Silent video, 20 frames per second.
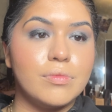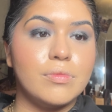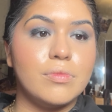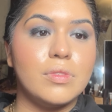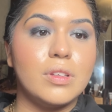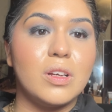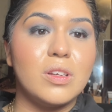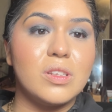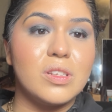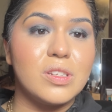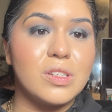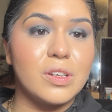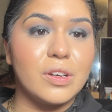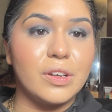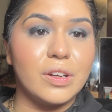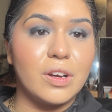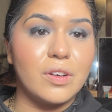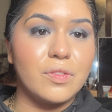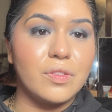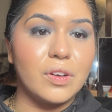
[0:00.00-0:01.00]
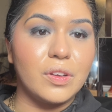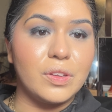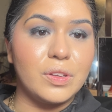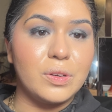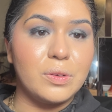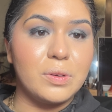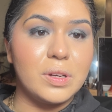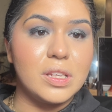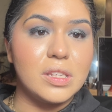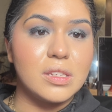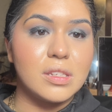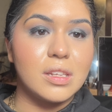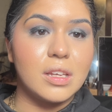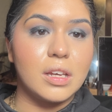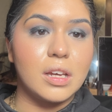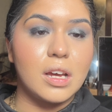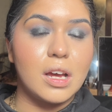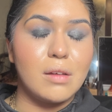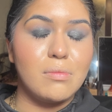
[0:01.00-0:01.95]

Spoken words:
Also, sorry y'all for all the noise. Like,